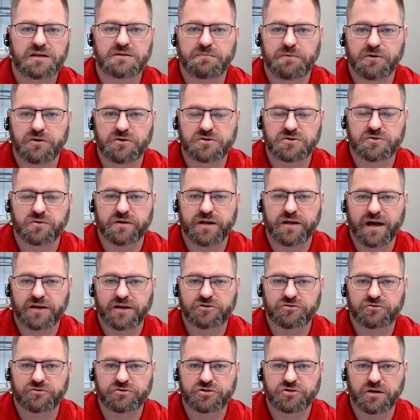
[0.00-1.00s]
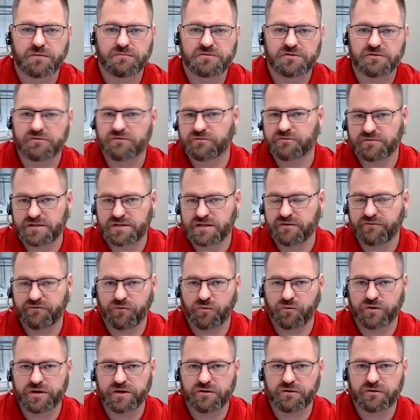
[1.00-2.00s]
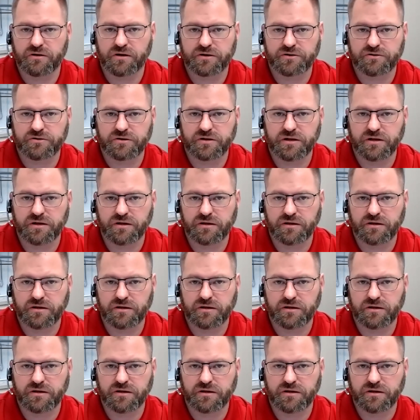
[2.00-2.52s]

as opposed to a natural jump to say 40 or 100